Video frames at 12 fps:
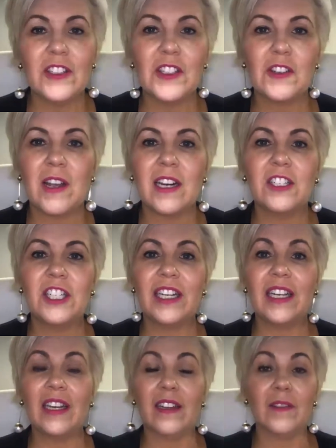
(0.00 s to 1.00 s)

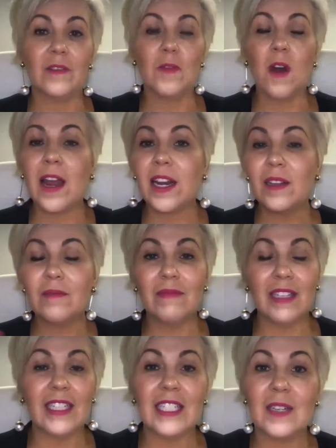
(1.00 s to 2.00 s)
strategy and writing
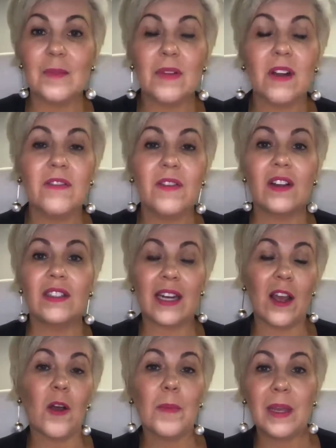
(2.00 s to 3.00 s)
LinkedIn profiles and
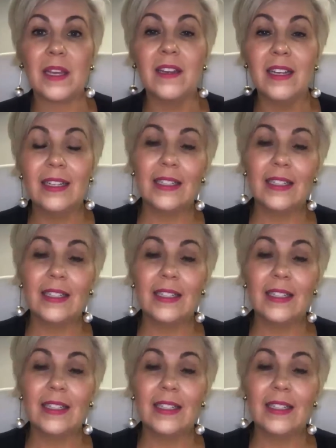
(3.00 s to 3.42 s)
helping